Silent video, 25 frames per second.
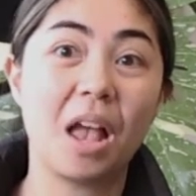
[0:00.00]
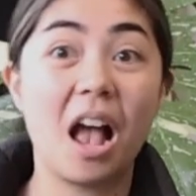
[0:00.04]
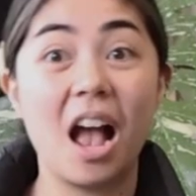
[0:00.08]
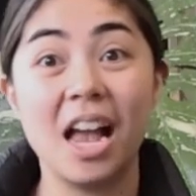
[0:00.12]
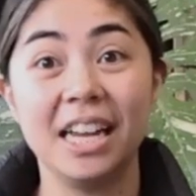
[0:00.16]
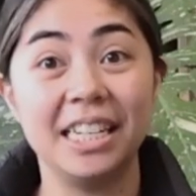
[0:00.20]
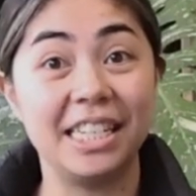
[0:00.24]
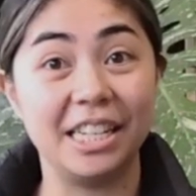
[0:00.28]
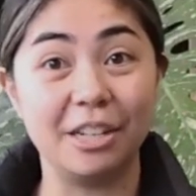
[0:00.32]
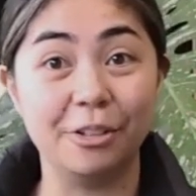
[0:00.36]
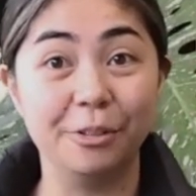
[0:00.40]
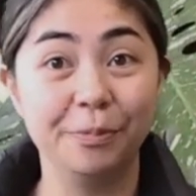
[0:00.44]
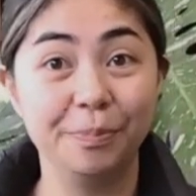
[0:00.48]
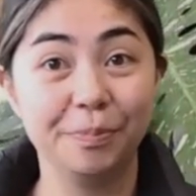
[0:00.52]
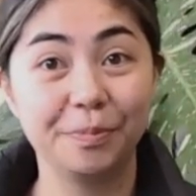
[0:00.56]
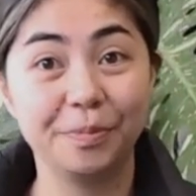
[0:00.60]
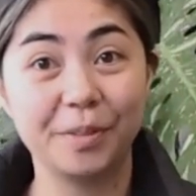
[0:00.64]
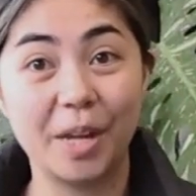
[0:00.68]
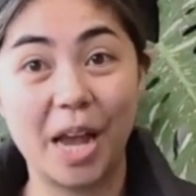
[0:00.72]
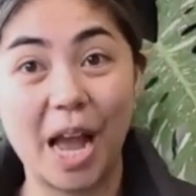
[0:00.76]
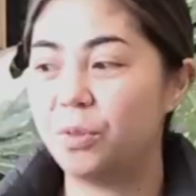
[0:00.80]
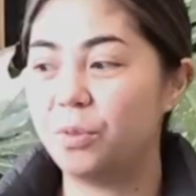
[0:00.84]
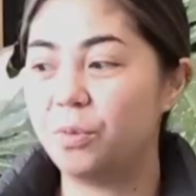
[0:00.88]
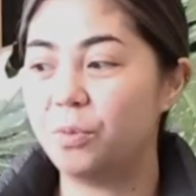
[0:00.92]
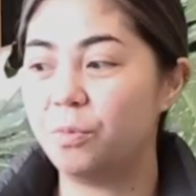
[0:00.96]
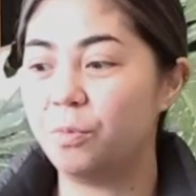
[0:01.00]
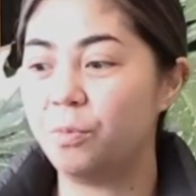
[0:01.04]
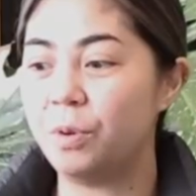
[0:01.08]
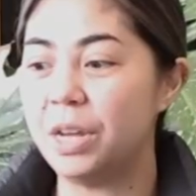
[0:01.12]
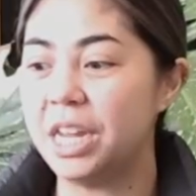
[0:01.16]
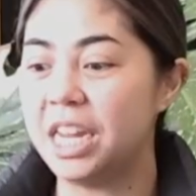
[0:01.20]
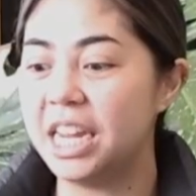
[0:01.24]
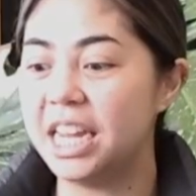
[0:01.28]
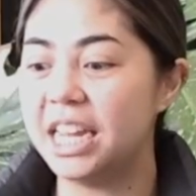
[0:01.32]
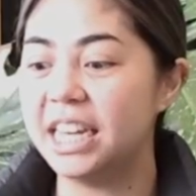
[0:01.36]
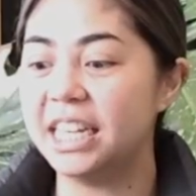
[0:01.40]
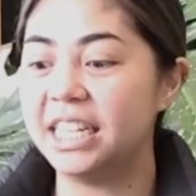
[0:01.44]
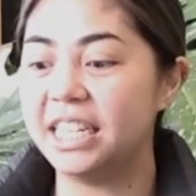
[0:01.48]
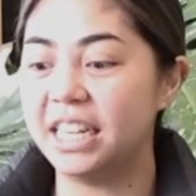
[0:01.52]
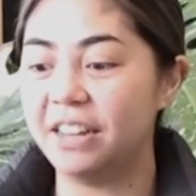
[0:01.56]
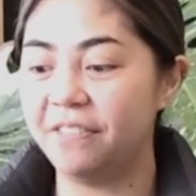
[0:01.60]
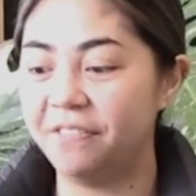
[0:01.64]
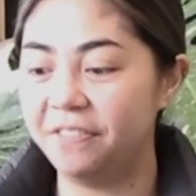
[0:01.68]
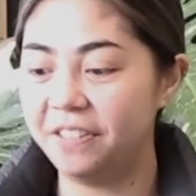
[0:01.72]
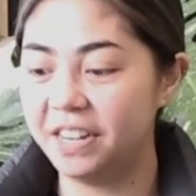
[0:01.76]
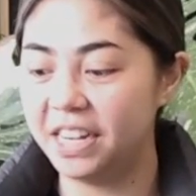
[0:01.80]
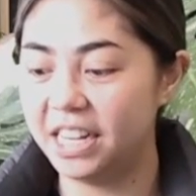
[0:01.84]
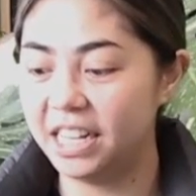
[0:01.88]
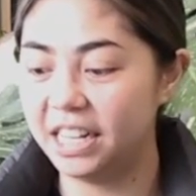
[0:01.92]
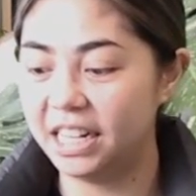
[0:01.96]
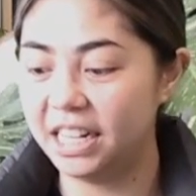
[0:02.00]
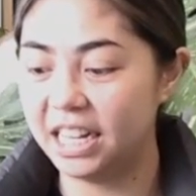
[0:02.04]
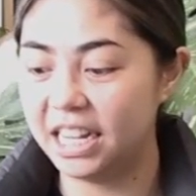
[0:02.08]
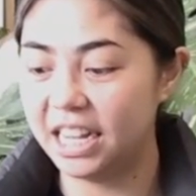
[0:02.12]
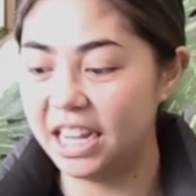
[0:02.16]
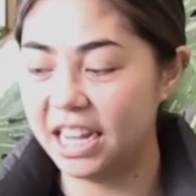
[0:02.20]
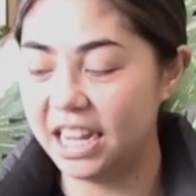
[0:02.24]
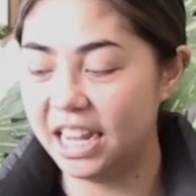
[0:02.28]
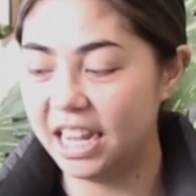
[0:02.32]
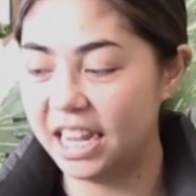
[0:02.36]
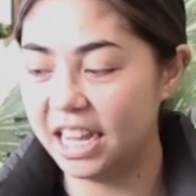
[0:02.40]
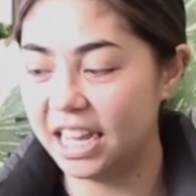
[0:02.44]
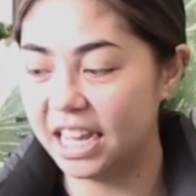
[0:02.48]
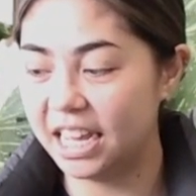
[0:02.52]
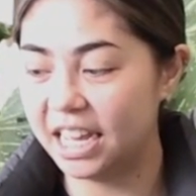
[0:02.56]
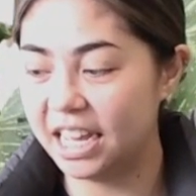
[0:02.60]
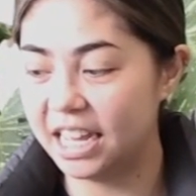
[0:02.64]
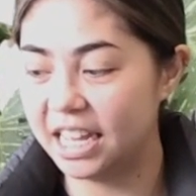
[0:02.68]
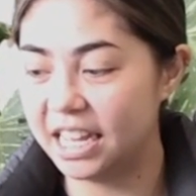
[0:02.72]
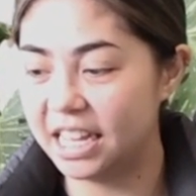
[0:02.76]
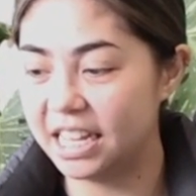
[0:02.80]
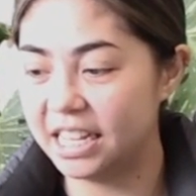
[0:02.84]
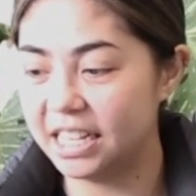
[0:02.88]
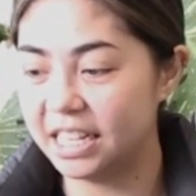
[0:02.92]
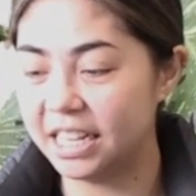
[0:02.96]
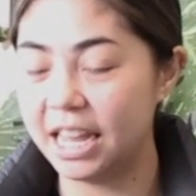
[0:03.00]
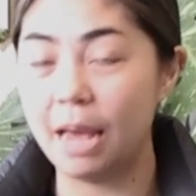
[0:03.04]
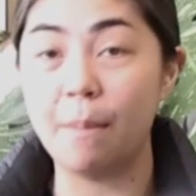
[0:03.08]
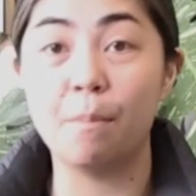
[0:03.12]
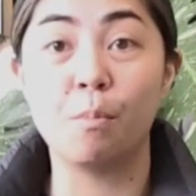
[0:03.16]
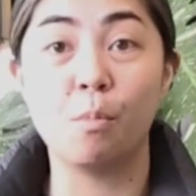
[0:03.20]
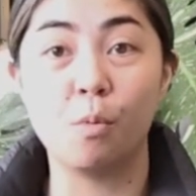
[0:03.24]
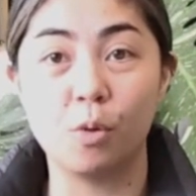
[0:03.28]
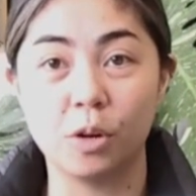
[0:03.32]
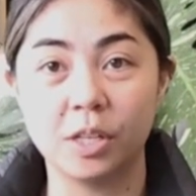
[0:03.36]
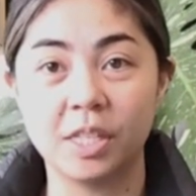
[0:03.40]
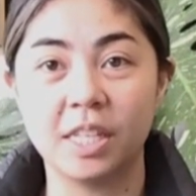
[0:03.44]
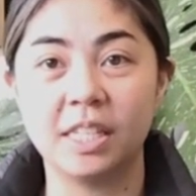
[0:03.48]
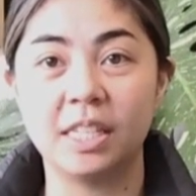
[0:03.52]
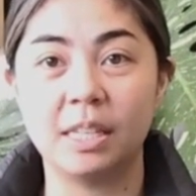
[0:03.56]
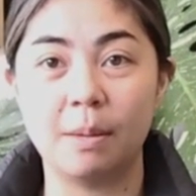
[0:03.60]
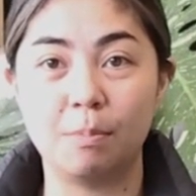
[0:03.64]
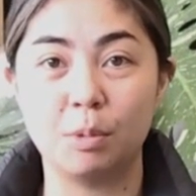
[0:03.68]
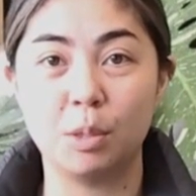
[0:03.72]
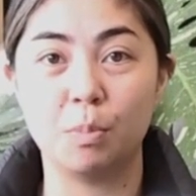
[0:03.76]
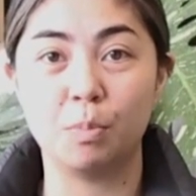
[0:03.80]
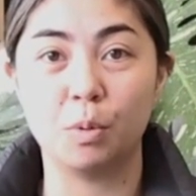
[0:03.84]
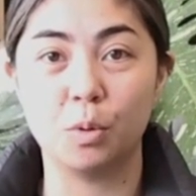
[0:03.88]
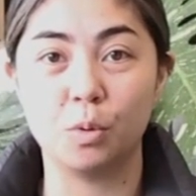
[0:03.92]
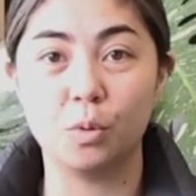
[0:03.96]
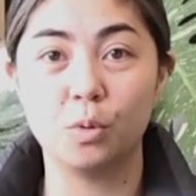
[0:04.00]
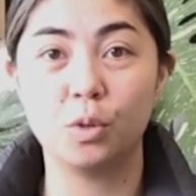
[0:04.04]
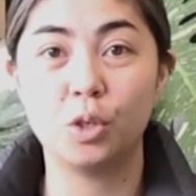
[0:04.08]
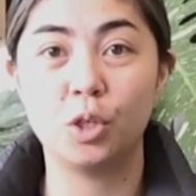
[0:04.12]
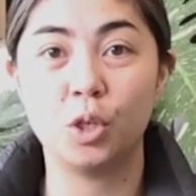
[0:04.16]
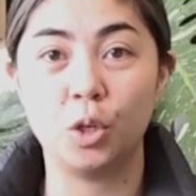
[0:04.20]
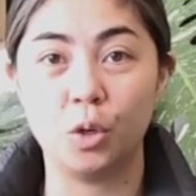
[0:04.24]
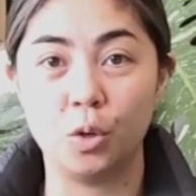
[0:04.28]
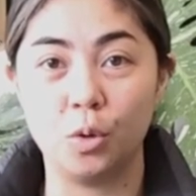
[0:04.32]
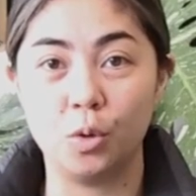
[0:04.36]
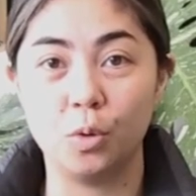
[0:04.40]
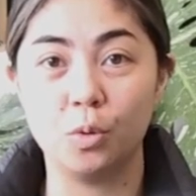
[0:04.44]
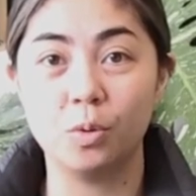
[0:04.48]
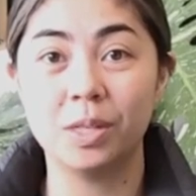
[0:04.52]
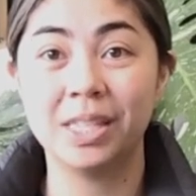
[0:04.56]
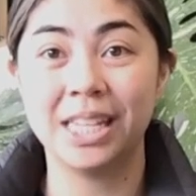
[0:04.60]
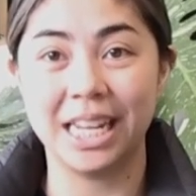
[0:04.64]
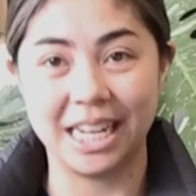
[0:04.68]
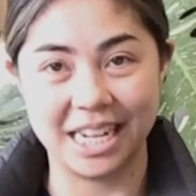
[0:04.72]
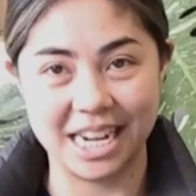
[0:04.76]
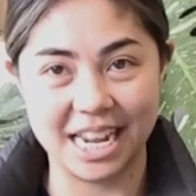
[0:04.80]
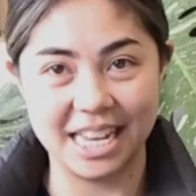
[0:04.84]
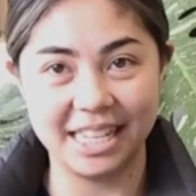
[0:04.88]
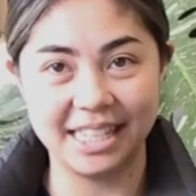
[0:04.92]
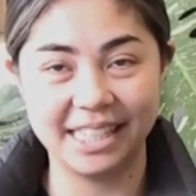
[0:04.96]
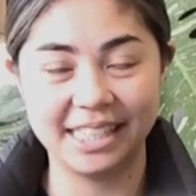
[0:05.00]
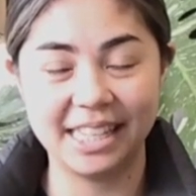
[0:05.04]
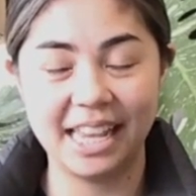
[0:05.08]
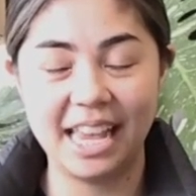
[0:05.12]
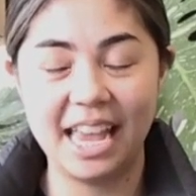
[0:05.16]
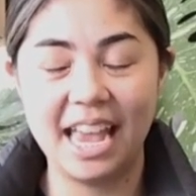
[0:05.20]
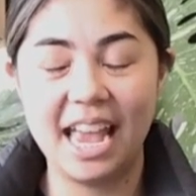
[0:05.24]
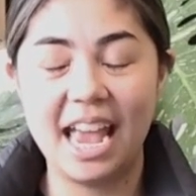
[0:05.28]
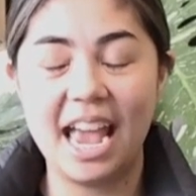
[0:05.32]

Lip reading: ideal, we definitely get more susceptible to sickness.